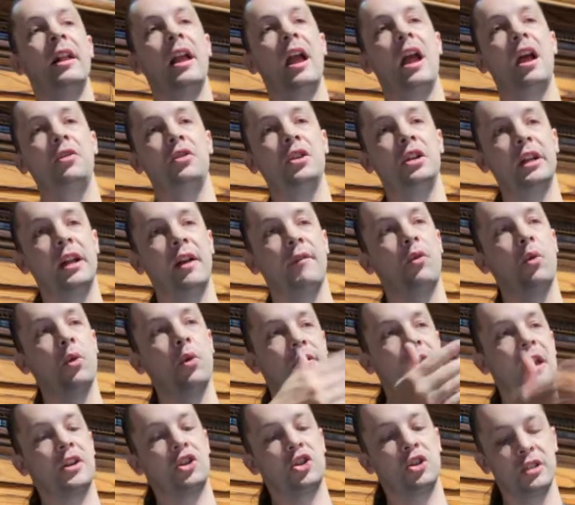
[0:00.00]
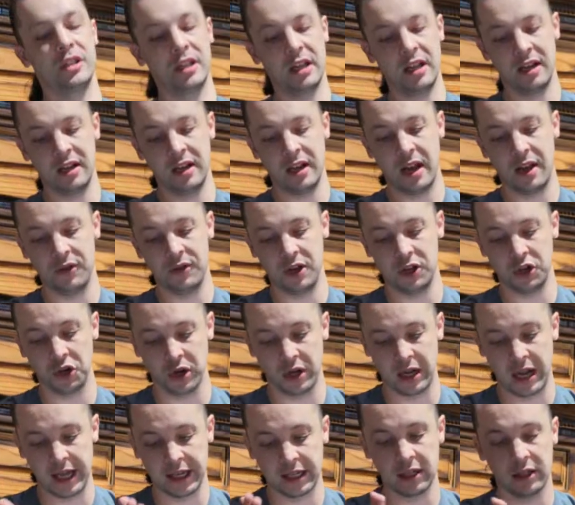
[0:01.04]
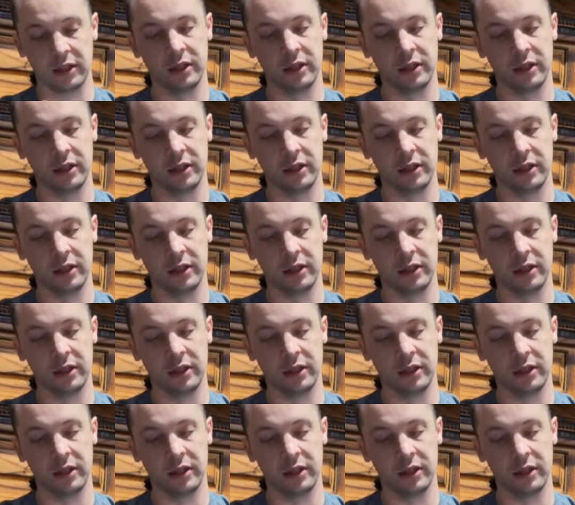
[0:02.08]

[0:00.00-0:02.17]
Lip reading: and then you get 4 sessions in and then you're like,